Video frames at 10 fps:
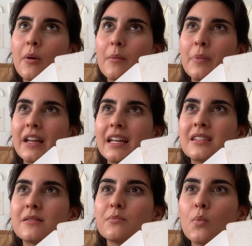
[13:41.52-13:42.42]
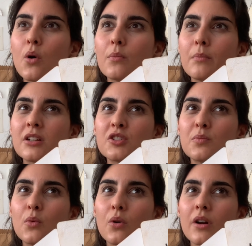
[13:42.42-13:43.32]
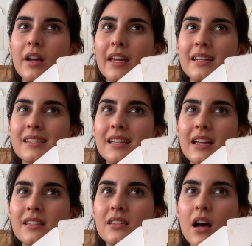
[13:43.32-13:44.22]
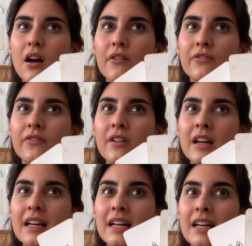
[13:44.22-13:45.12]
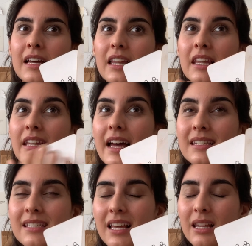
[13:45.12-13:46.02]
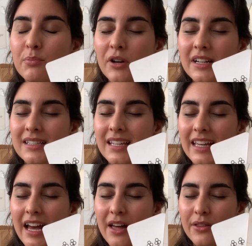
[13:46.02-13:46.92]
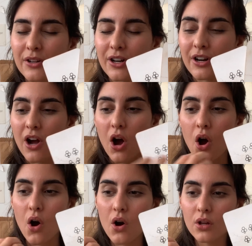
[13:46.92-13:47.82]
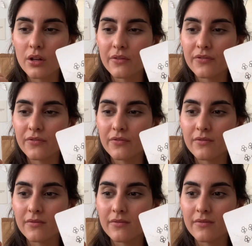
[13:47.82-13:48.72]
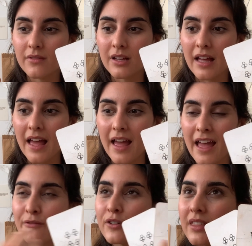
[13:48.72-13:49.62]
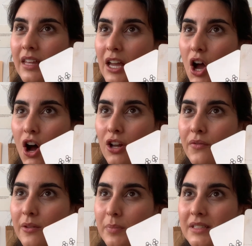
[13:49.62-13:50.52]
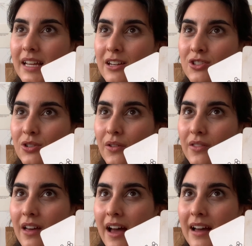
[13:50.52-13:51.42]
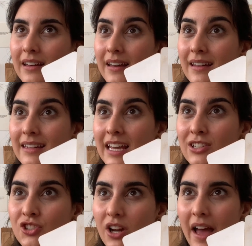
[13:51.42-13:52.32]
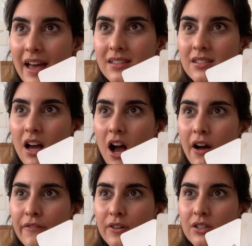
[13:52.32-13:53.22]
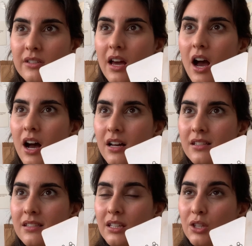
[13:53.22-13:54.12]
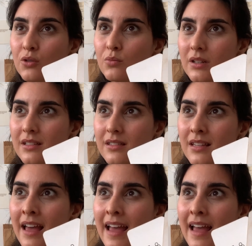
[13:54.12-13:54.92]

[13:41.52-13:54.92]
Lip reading: But it's much more in a sense of, let's celebrate together all of everything, all of the potential that nature has to offer to us humans.